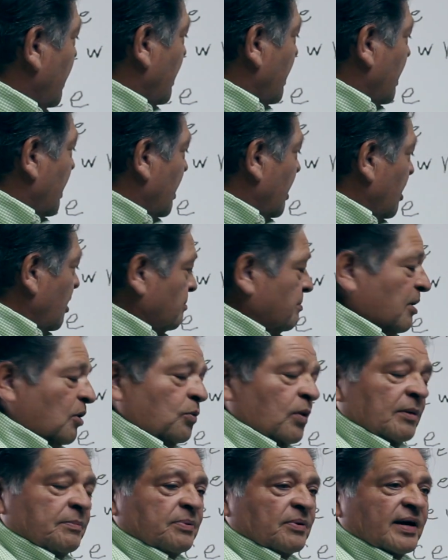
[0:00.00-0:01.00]
But
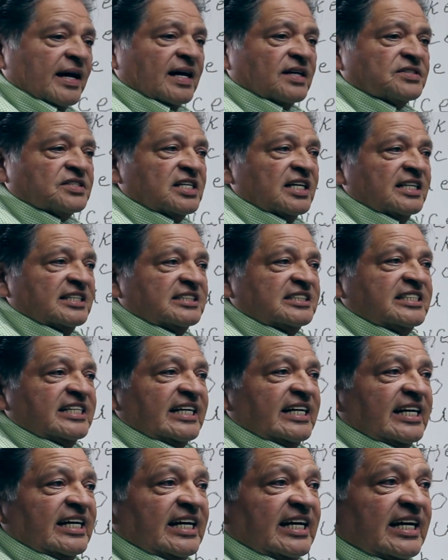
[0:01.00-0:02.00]
we pronounce it
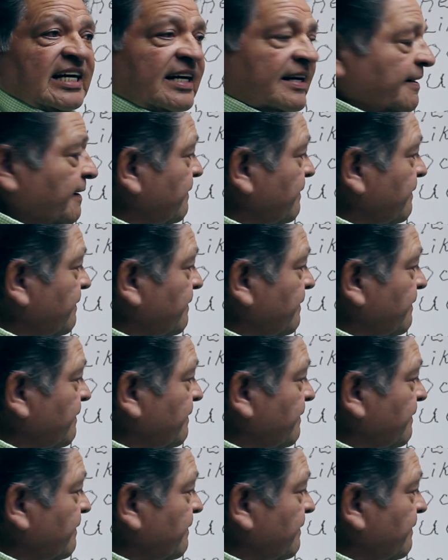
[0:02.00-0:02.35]
D.